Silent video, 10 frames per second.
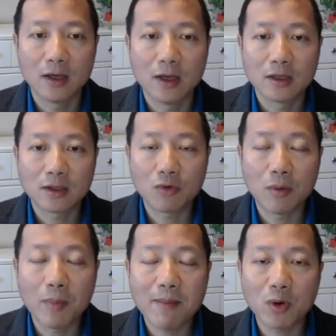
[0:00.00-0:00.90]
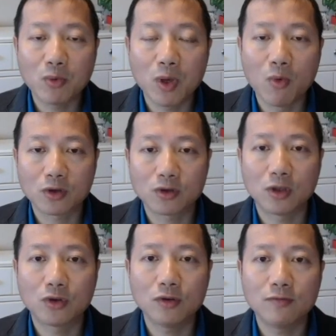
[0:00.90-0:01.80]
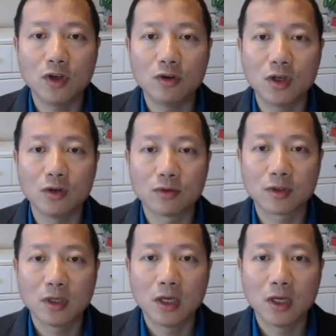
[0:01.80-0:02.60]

So remember, we watched 2 videos